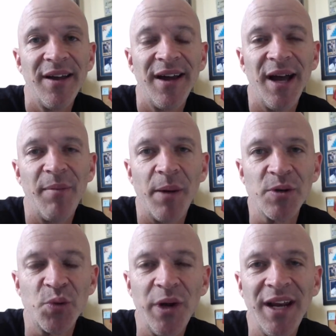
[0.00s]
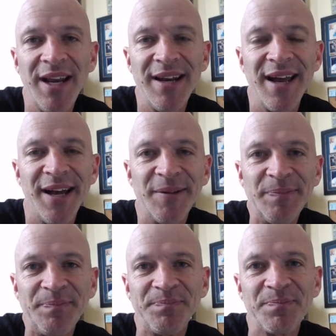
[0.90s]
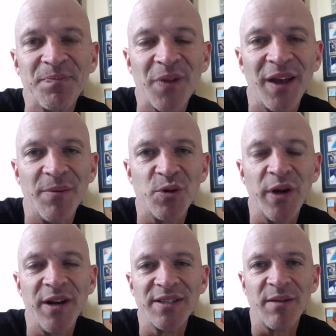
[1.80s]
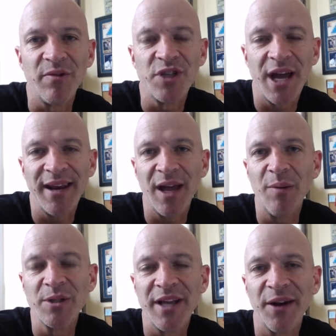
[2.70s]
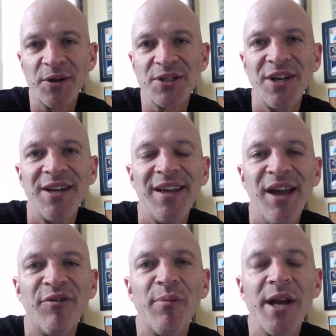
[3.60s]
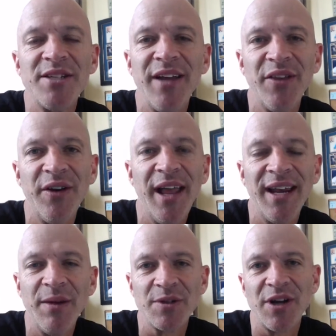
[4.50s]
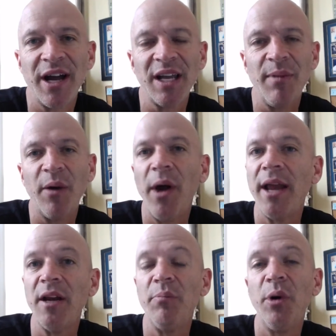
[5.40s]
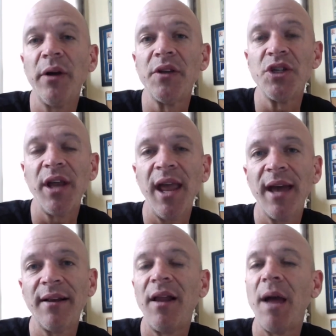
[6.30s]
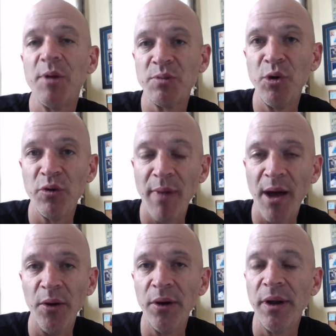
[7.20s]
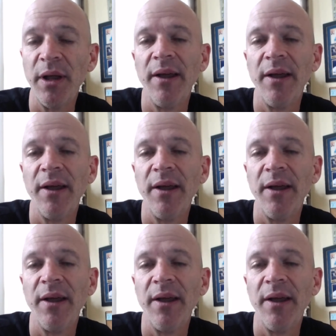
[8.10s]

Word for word: Um, I was reading, uh, I was reading some of Shad Helmstetter's information the other day, and he was talking about writing a book that you can't climb a smooth mountain.